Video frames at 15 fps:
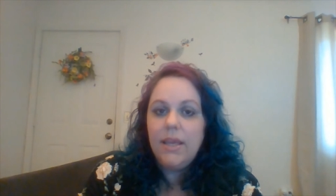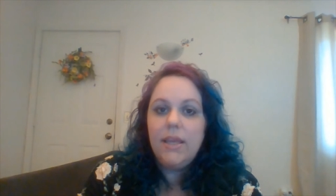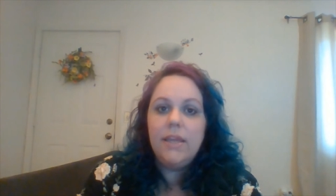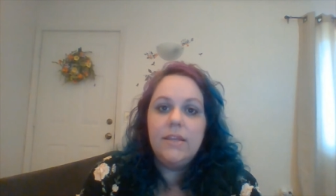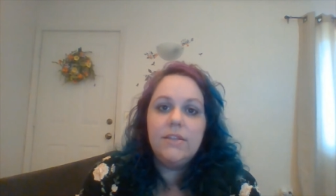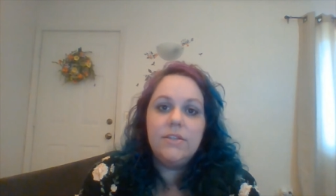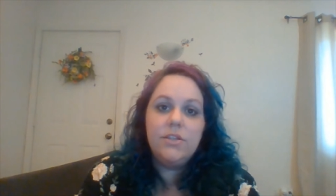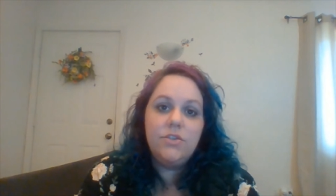
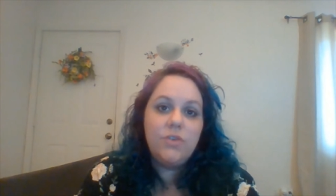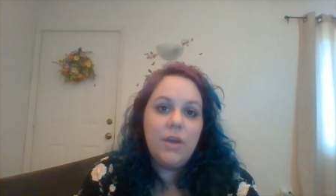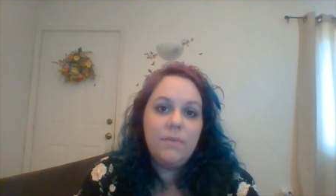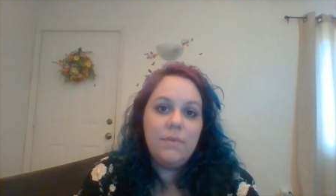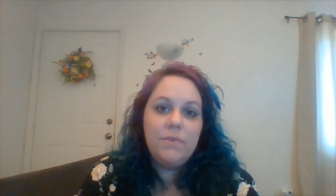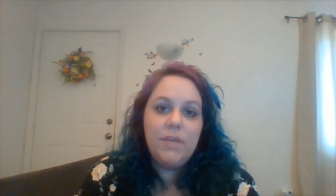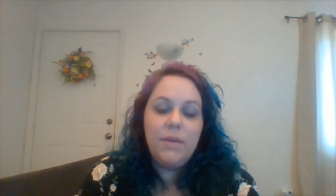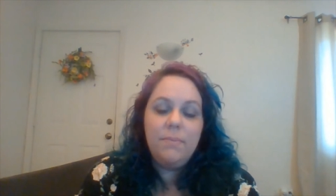It is a
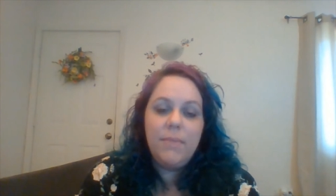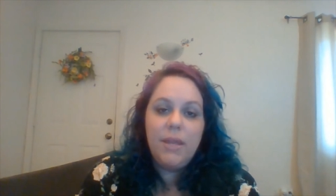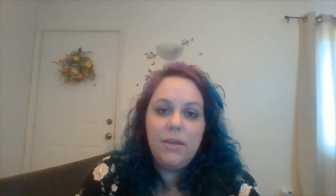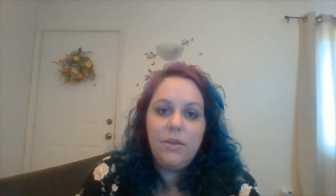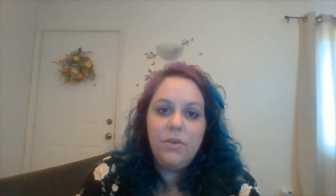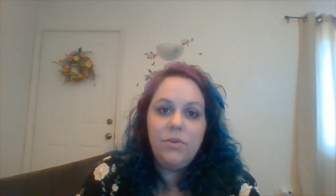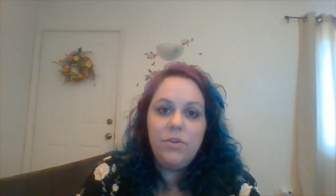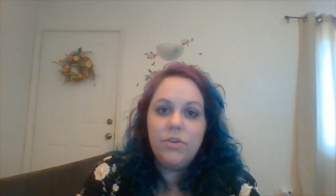drop-down
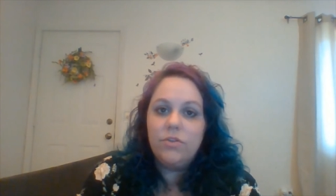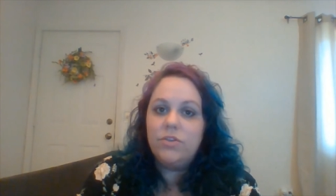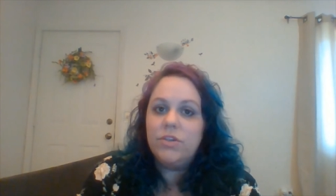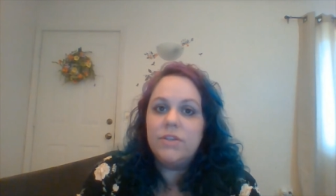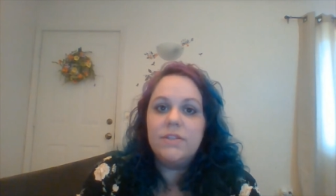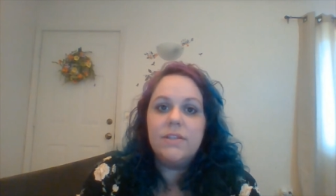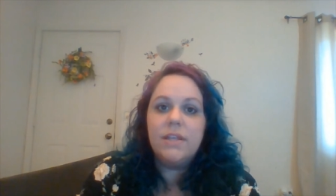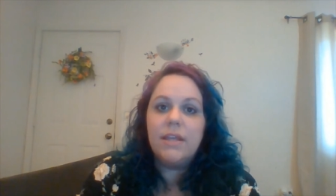menu. You'll
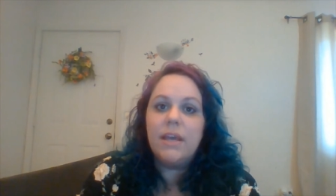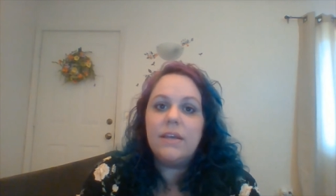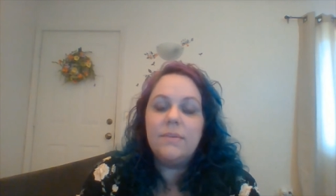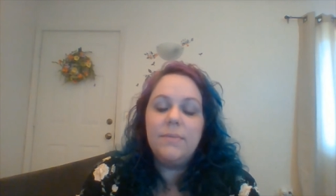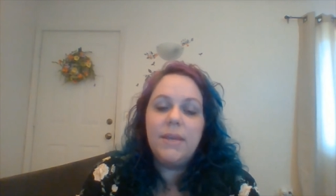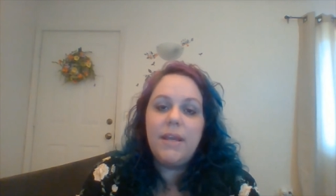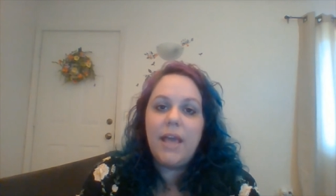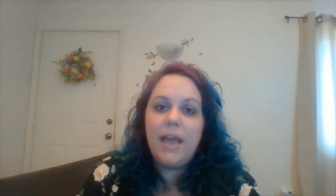just select
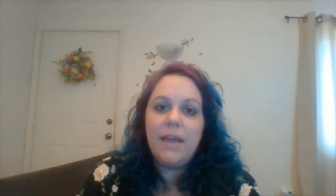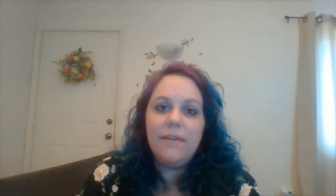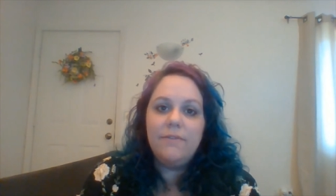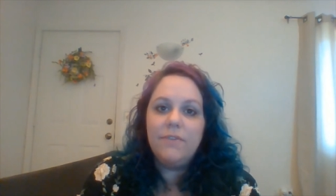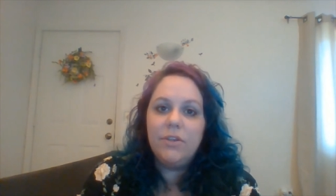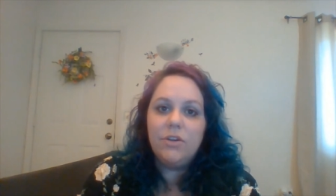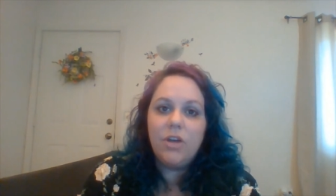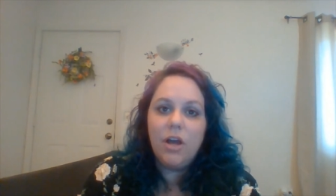
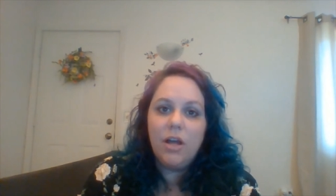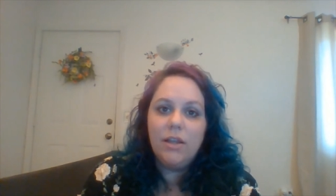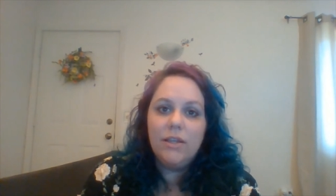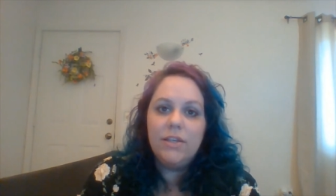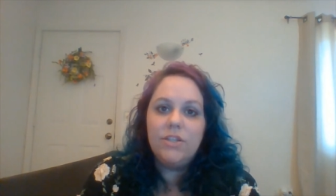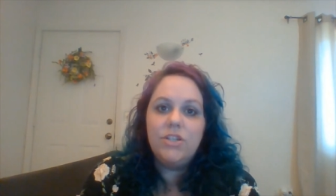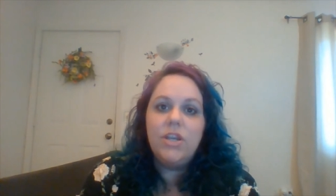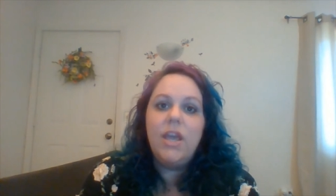Manhattanville
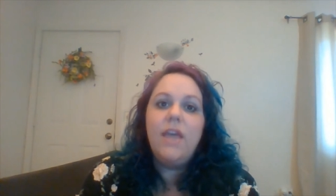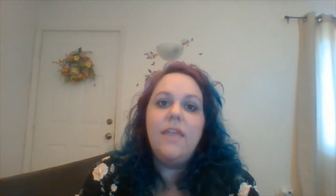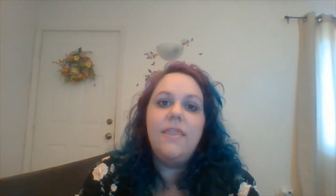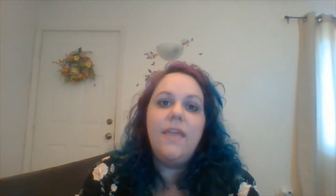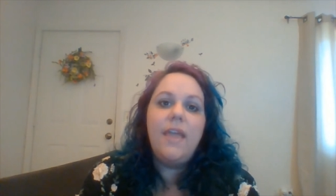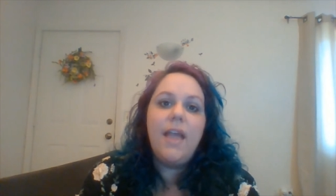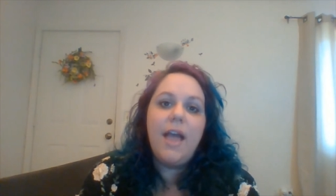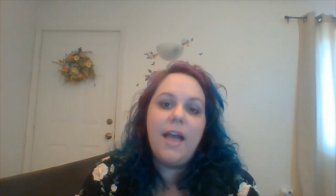College.
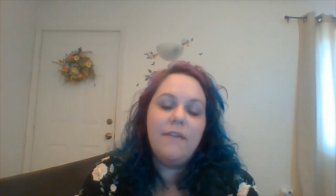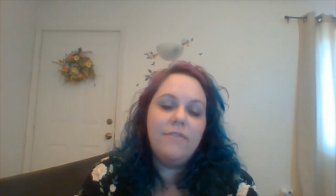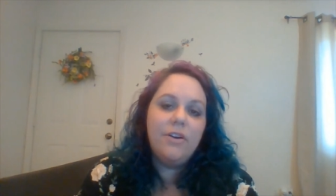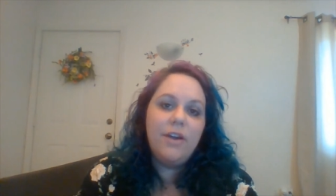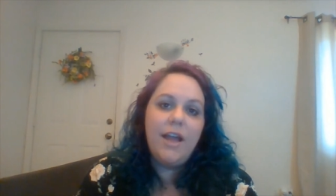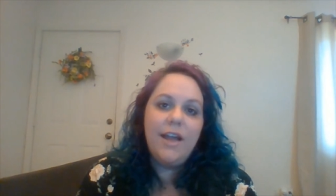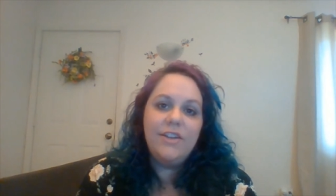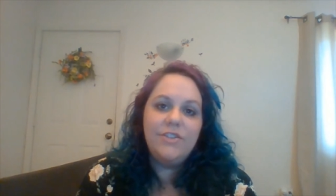They have our
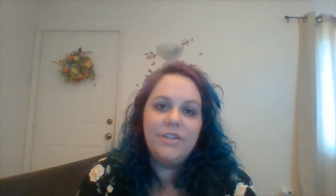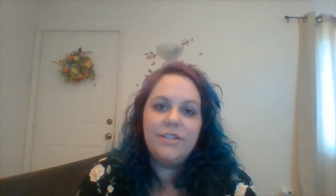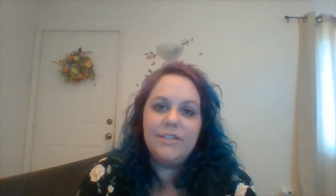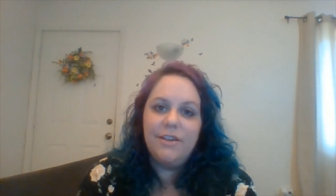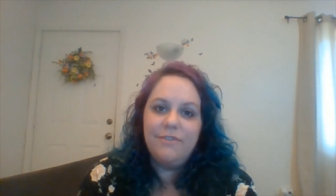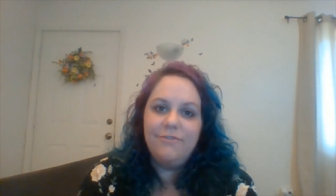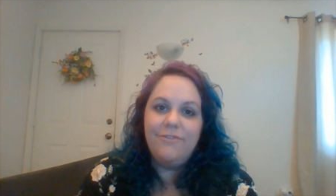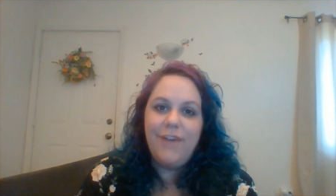address
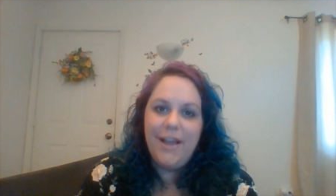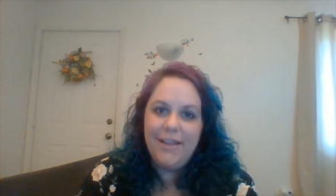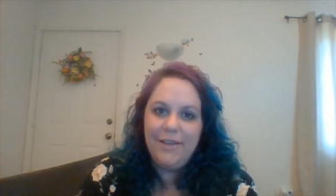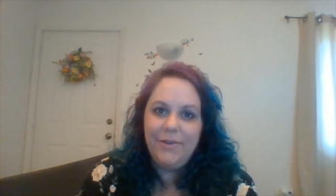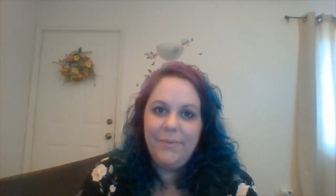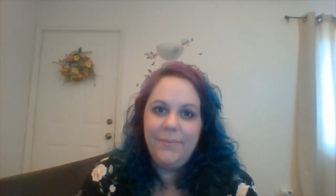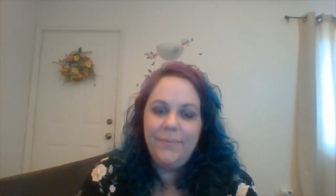on file.